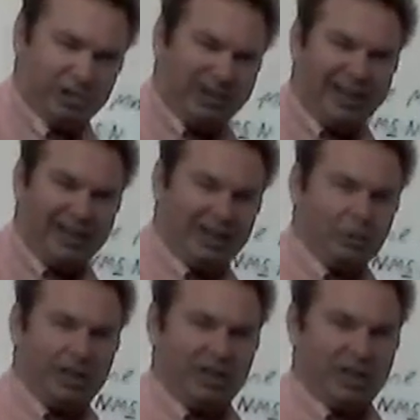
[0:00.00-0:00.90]
I hate to
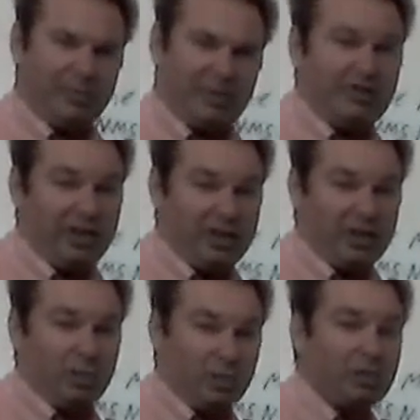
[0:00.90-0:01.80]
waste time in the
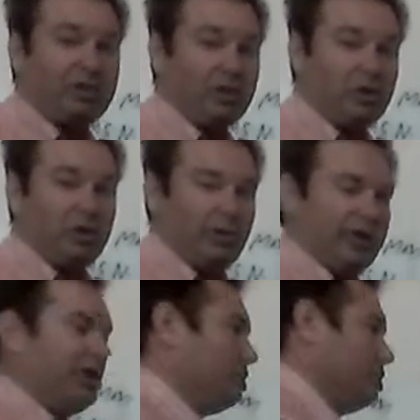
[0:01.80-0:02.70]
video, but we're still going
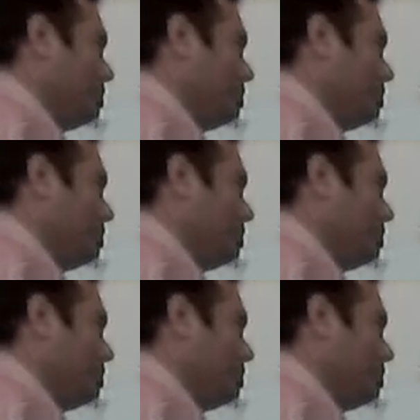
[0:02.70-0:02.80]
to.